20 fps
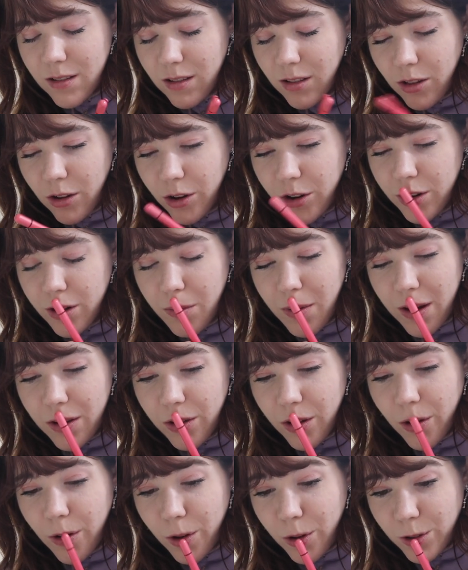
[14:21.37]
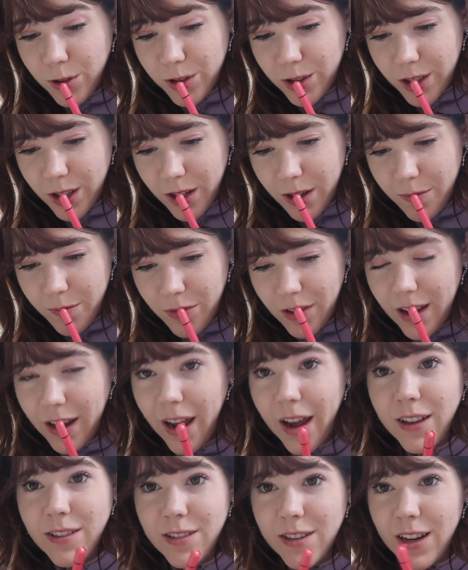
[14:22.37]
learned about the culture. Like
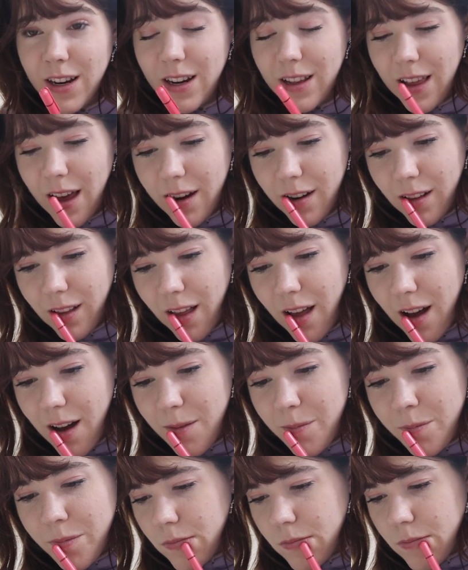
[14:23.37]
I studied that a lot.